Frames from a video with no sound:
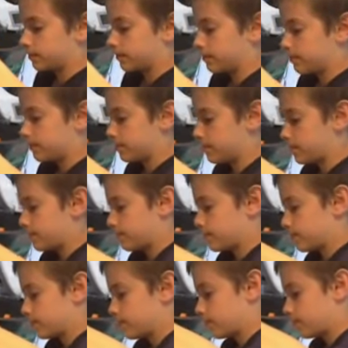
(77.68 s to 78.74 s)

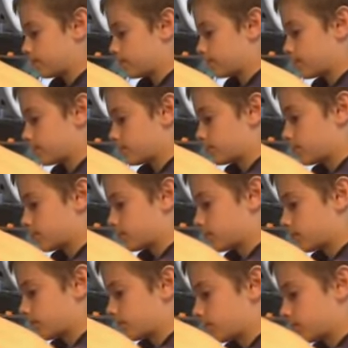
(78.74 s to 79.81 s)

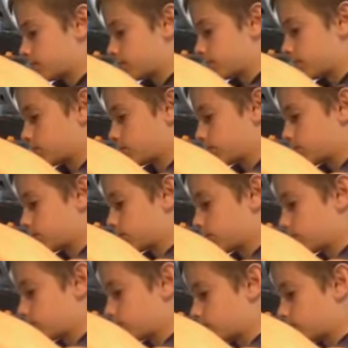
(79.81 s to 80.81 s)
(no one is talking)